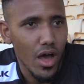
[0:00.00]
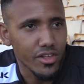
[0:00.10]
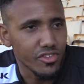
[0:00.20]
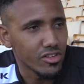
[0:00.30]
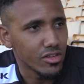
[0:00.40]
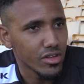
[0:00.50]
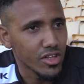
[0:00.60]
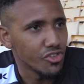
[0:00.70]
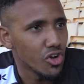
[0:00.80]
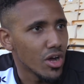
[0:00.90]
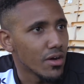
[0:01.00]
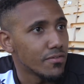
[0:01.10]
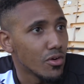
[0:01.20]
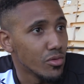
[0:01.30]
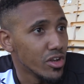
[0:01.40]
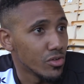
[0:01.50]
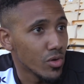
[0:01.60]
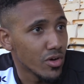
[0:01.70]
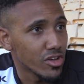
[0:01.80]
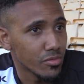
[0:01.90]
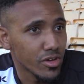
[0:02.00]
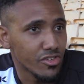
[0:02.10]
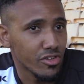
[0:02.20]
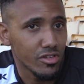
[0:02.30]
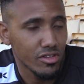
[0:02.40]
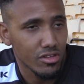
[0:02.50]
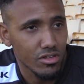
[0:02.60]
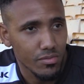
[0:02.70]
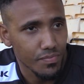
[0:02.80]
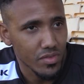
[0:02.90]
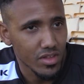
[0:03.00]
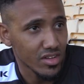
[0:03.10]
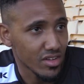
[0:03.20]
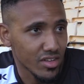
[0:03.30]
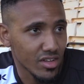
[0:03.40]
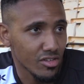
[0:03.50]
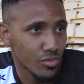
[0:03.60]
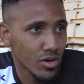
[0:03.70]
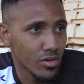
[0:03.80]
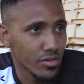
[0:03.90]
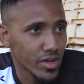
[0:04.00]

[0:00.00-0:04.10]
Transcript: and just enjoy our football as well, as much as success as well,